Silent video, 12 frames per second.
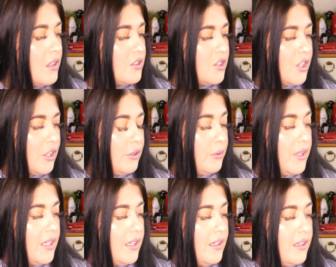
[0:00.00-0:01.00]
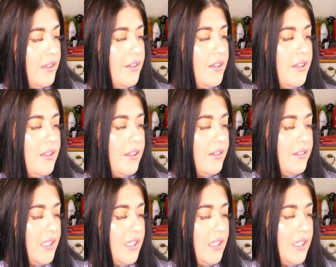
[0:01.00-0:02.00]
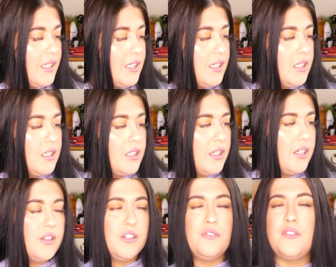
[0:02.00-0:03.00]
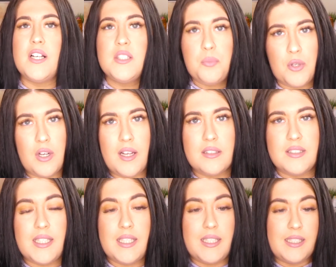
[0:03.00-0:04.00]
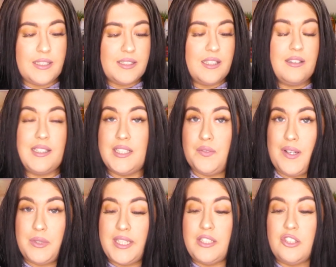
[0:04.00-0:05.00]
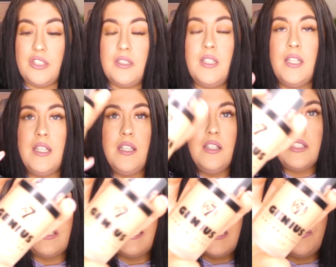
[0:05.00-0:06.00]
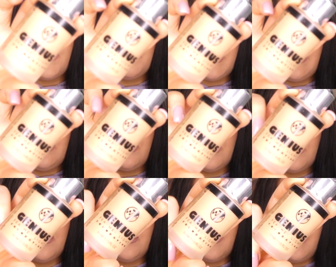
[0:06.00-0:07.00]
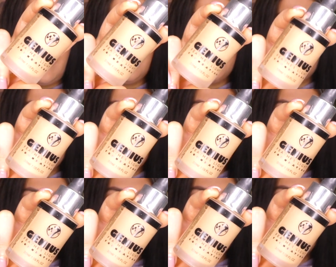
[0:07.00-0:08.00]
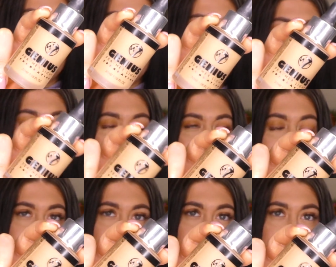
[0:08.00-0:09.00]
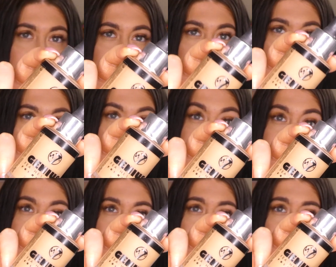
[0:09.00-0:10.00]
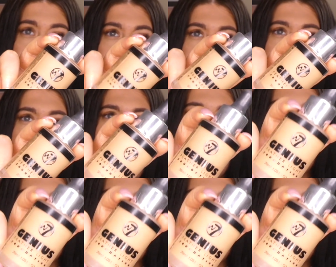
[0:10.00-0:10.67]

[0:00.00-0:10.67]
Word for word: So the The first product is this foundation. So this foundation actually joined my collection a few weeks ago, and